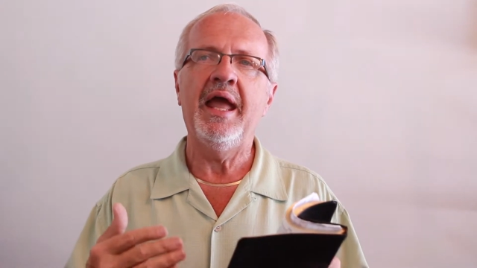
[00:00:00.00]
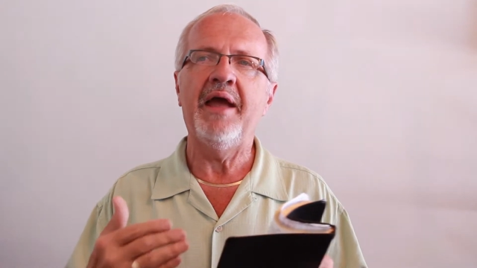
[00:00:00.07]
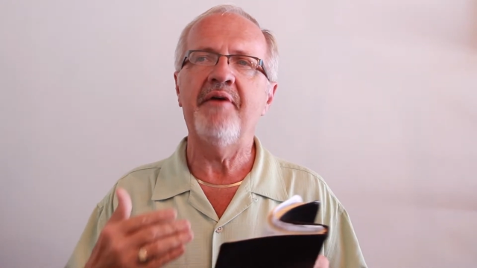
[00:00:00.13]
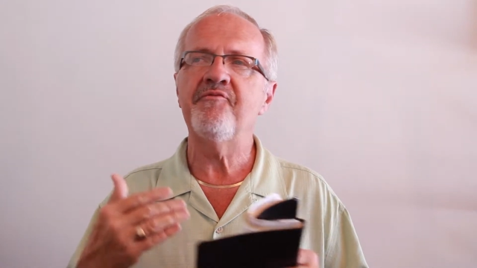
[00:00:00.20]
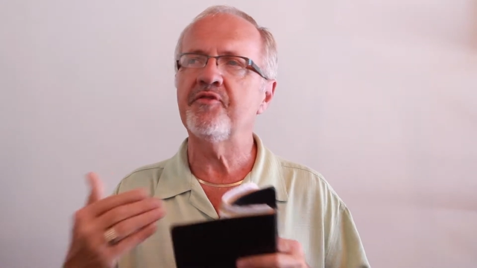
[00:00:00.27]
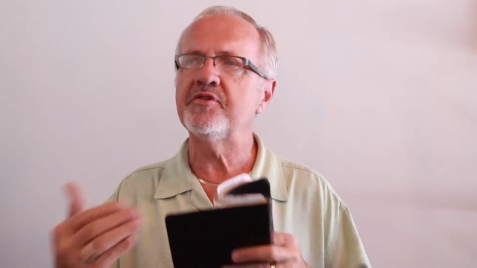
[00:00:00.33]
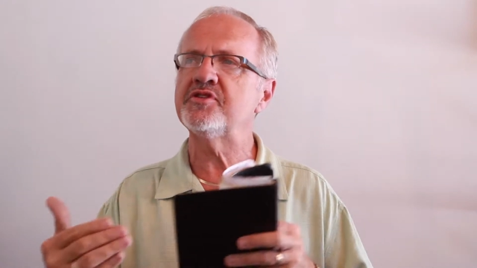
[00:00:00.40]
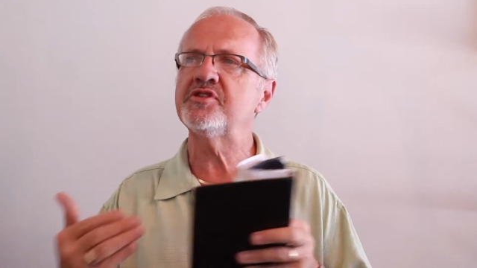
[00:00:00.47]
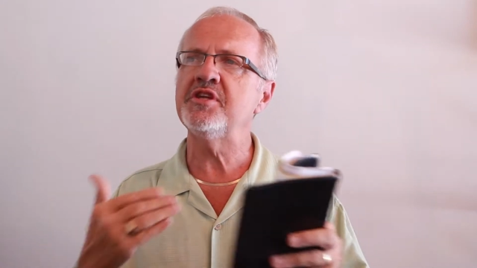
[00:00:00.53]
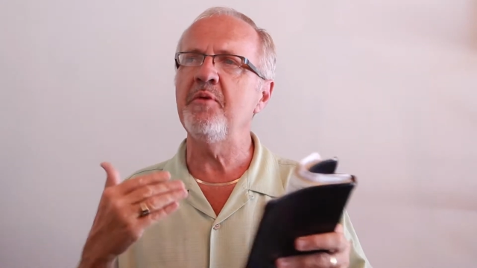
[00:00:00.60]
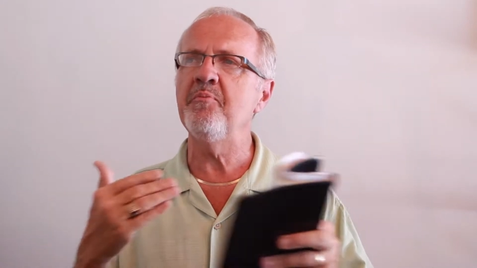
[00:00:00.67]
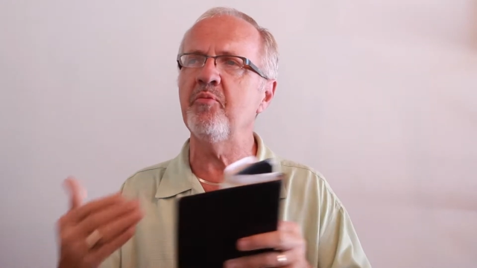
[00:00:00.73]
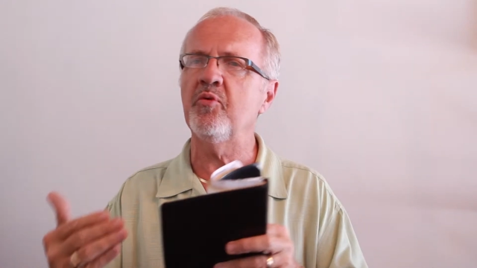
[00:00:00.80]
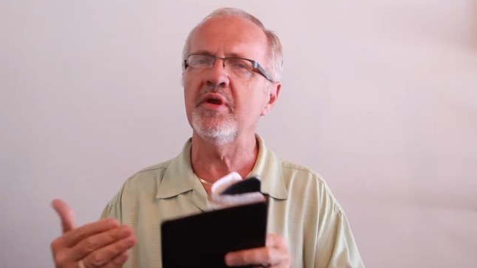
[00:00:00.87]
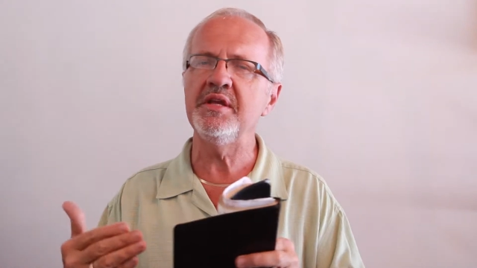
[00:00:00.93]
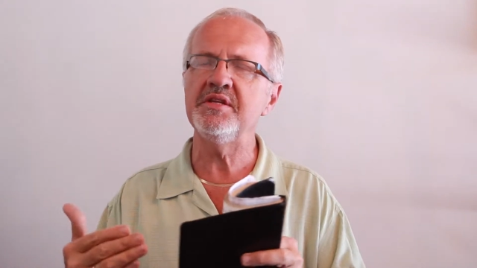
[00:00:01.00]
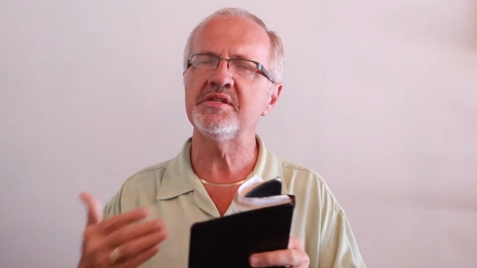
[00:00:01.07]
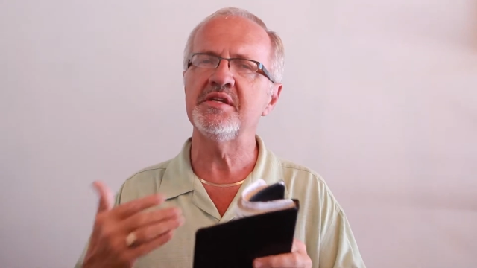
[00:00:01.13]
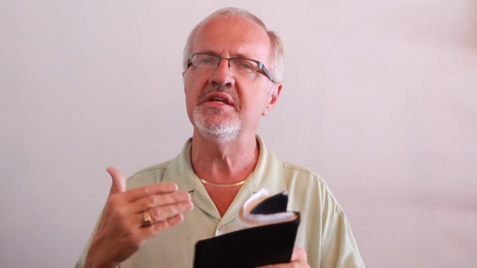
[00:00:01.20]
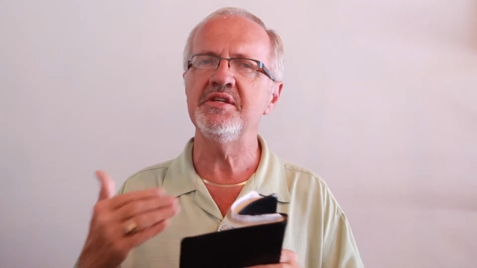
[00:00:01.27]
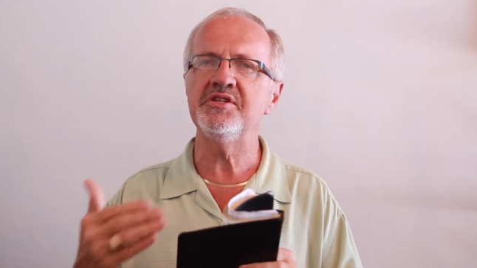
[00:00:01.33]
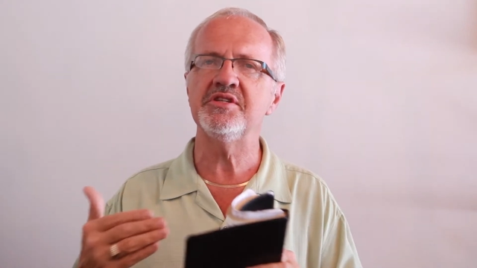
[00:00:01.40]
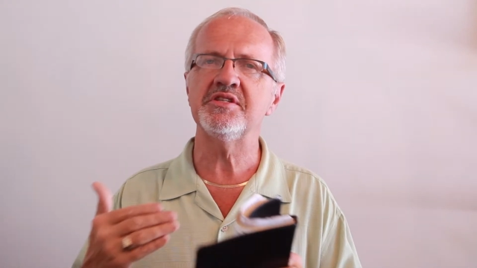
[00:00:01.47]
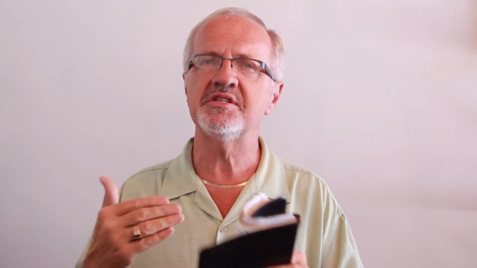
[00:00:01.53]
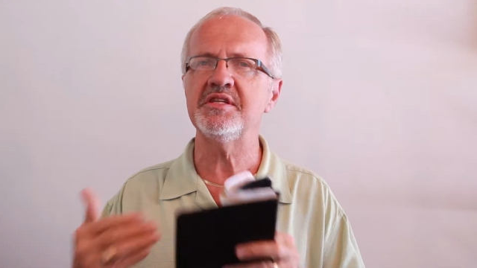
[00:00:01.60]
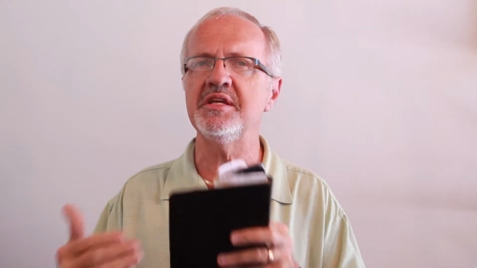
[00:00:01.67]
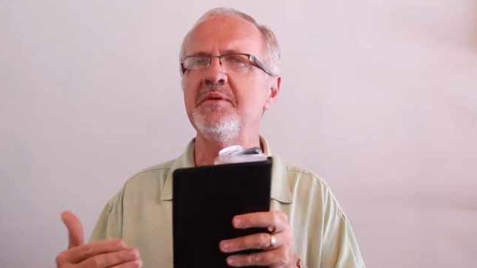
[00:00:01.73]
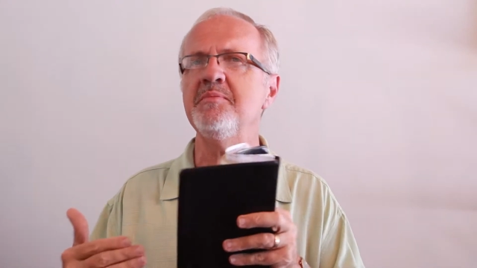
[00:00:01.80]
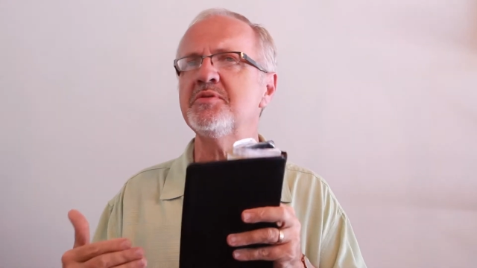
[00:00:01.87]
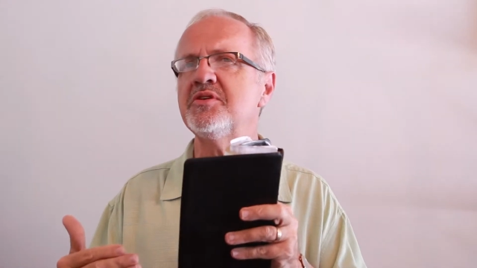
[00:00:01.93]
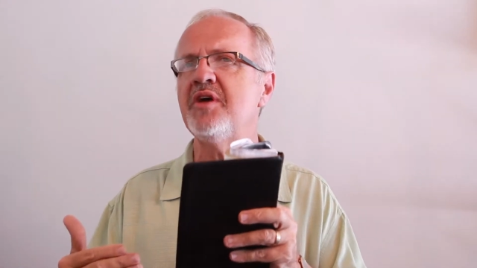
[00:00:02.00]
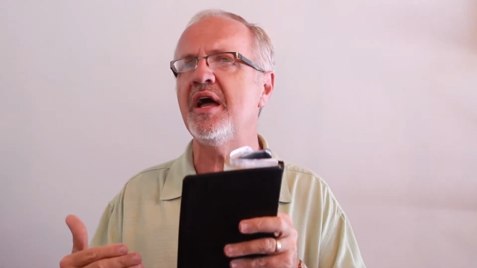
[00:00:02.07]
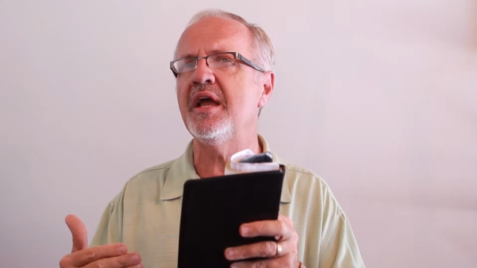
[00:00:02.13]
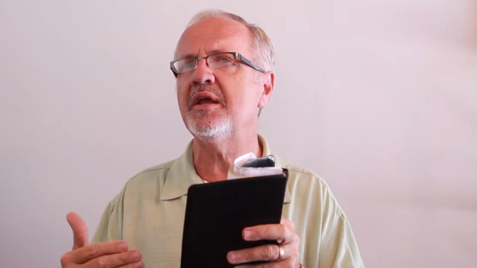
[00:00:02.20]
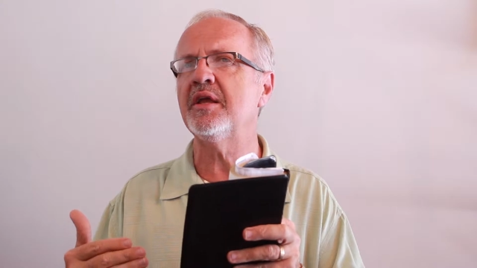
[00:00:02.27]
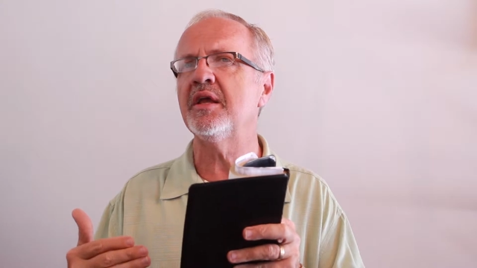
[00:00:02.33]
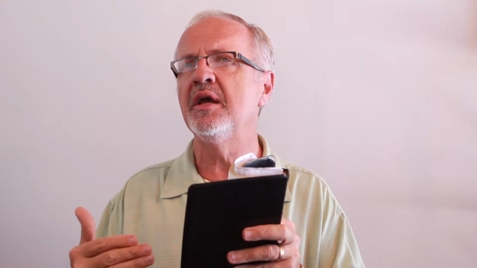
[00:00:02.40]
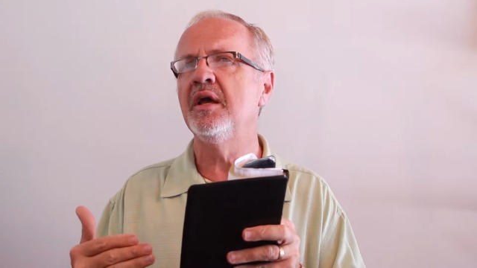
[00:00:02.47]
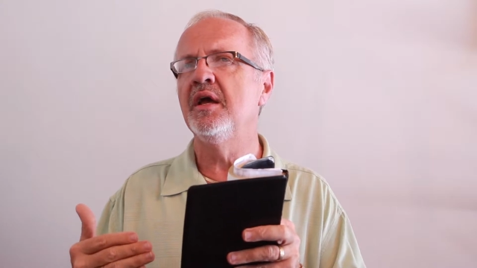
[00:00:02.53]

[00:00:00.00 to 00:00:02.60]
and for some reason it just seems like